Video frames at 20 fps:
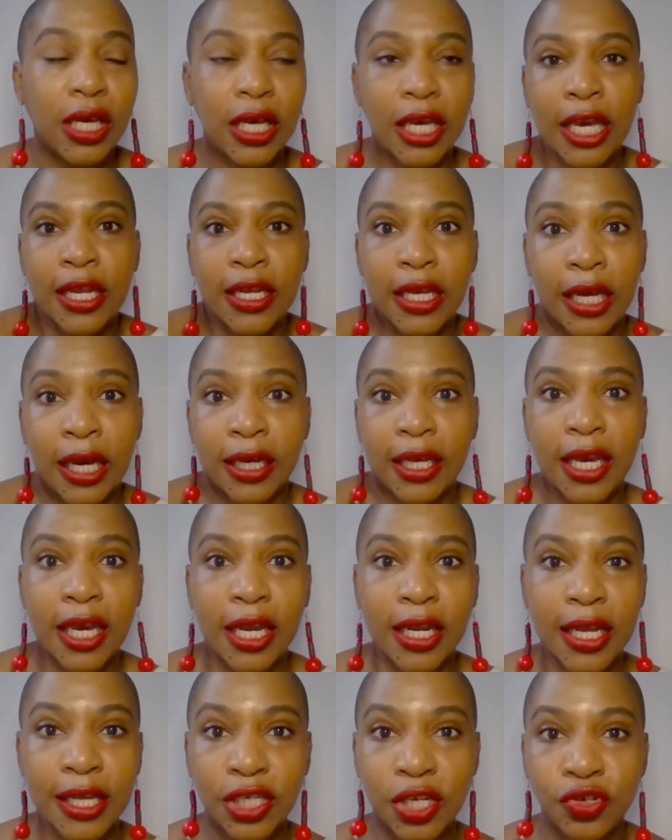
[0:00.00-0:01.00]
And he,
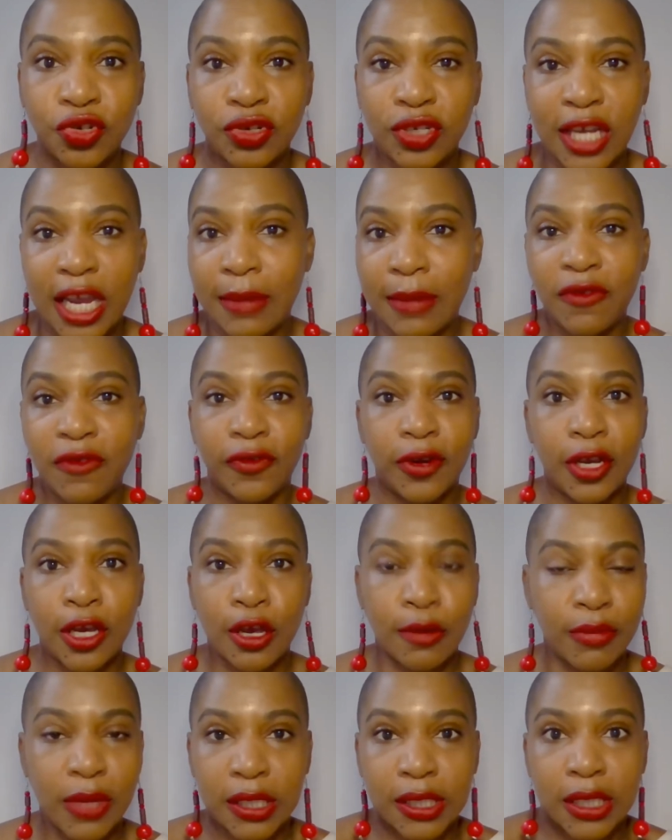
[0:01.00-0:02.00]
again, it's entertainment for
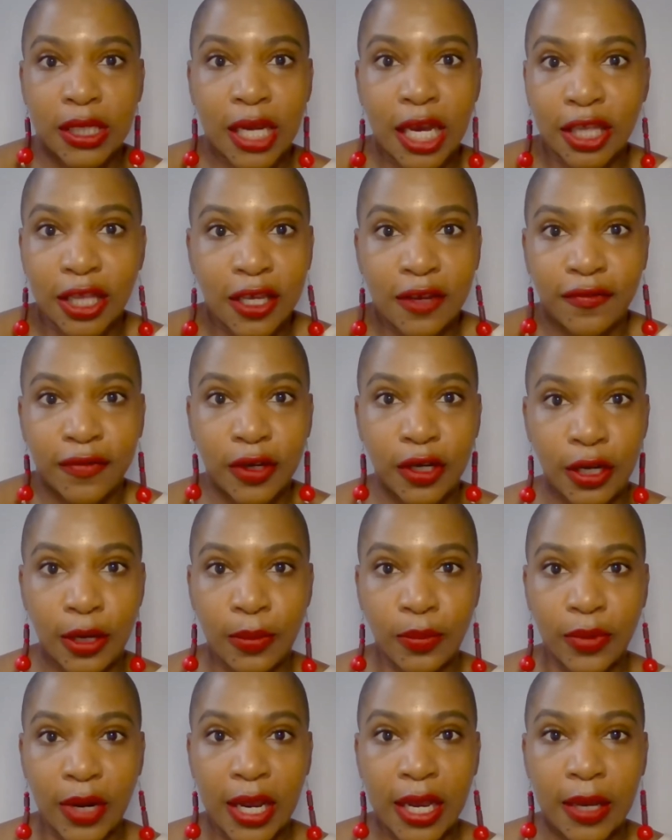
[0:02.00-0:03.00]
him. It's nothing for
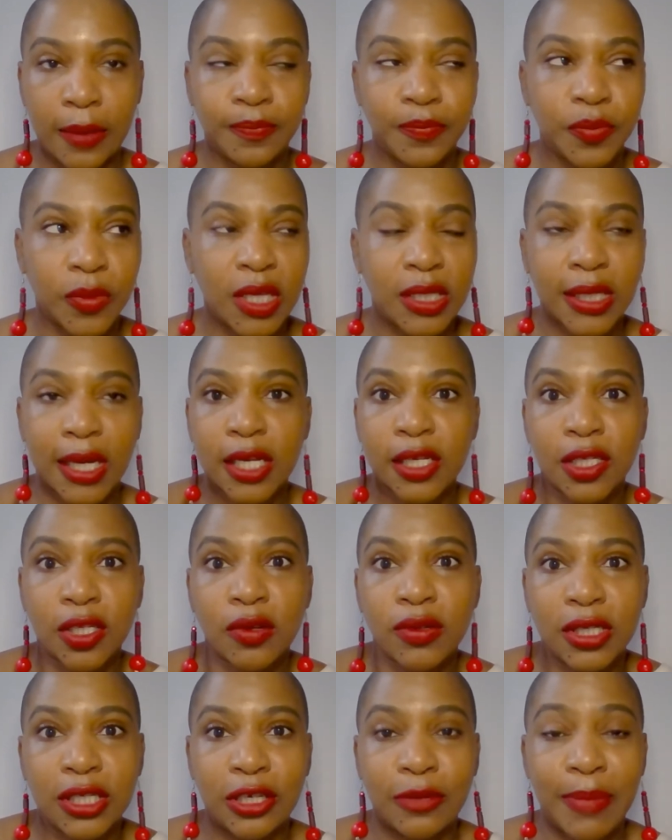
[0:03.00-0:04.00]
him, right? He's like a
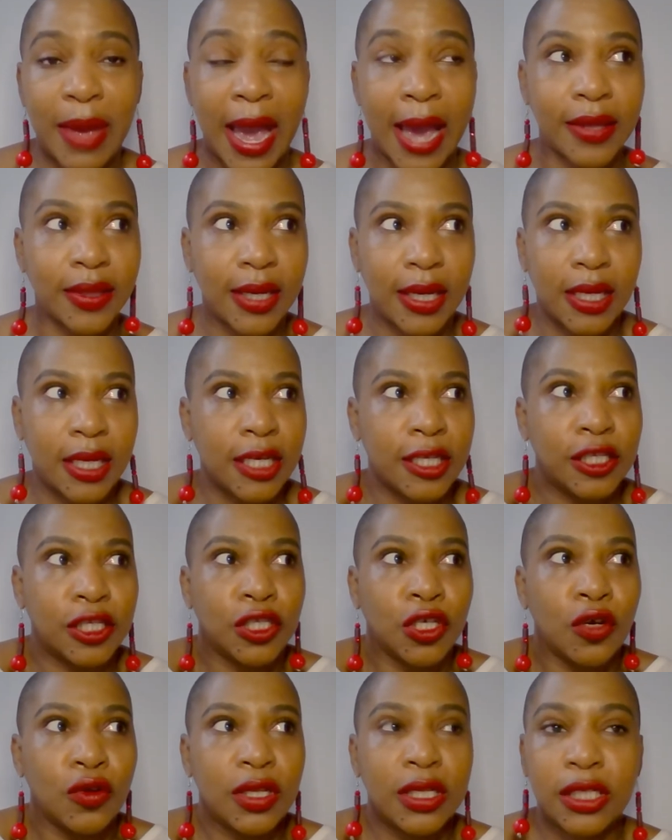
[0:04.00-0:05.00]
sociopath. Like, he's
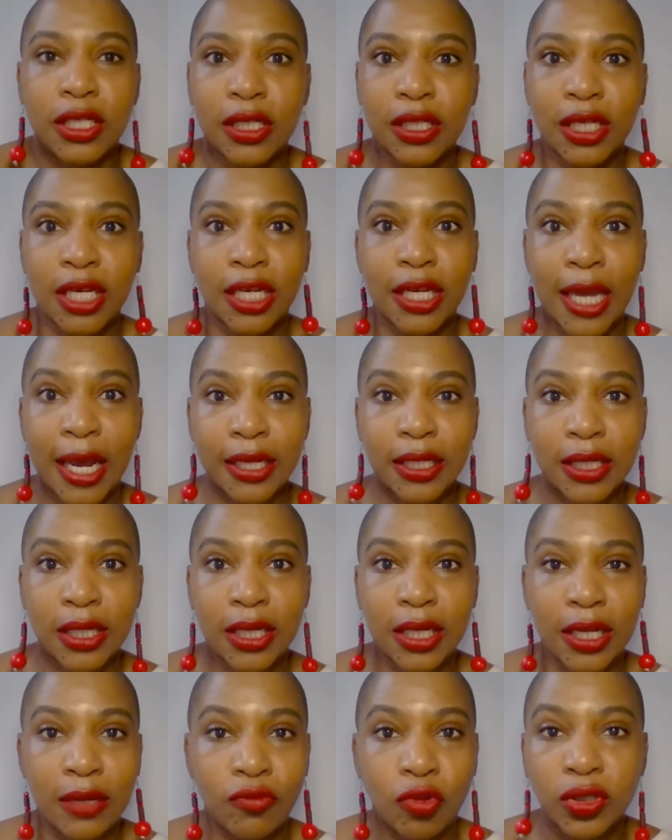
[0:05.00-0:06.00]
totally
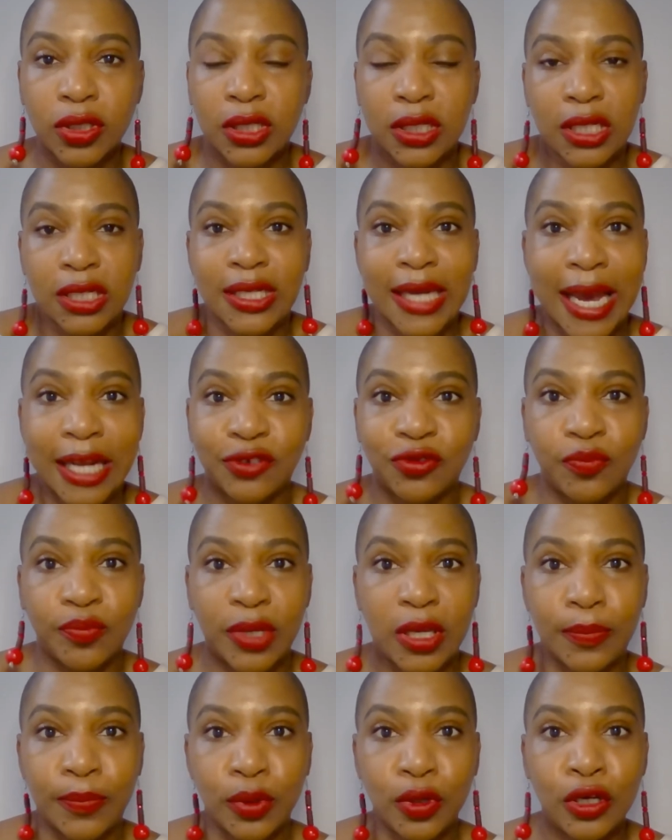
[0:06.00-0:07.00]
disconnected, emotionally detached from
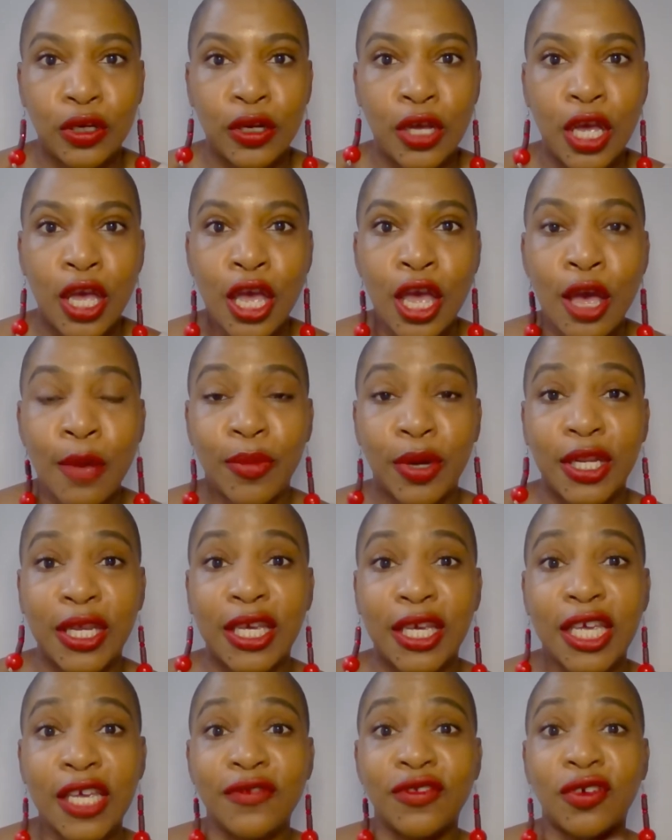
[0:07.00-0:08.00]
people, but
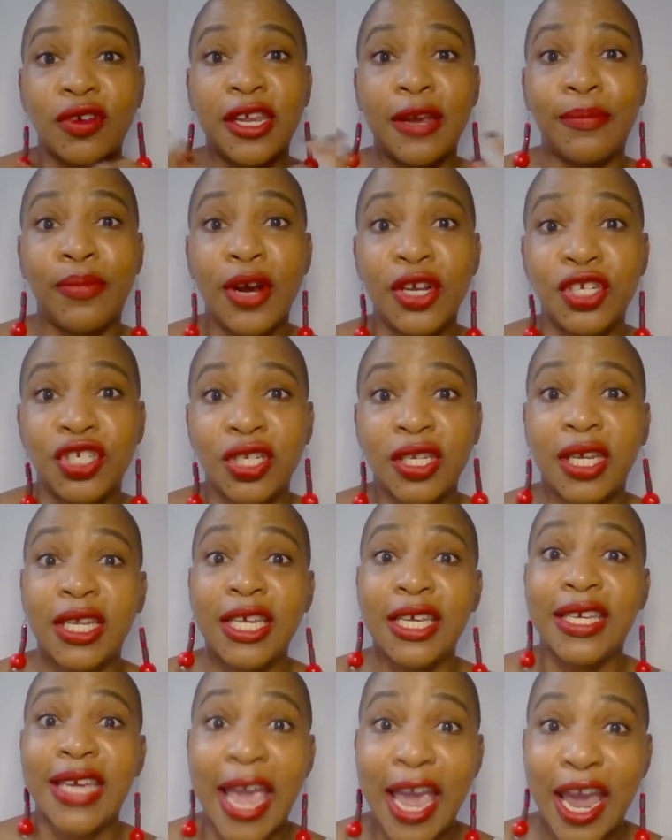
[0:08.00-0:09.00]
he gives on the impression that
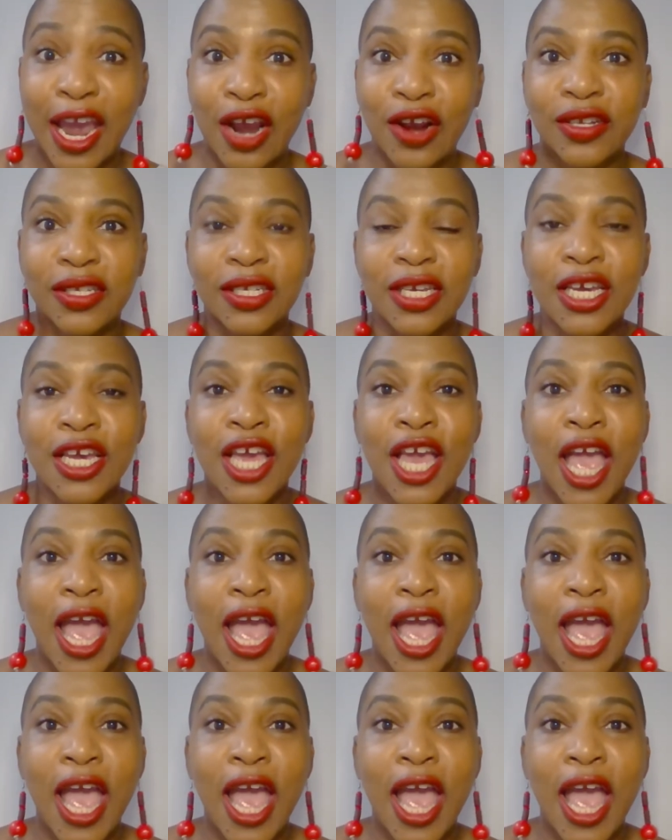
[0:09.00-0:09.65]
he cares.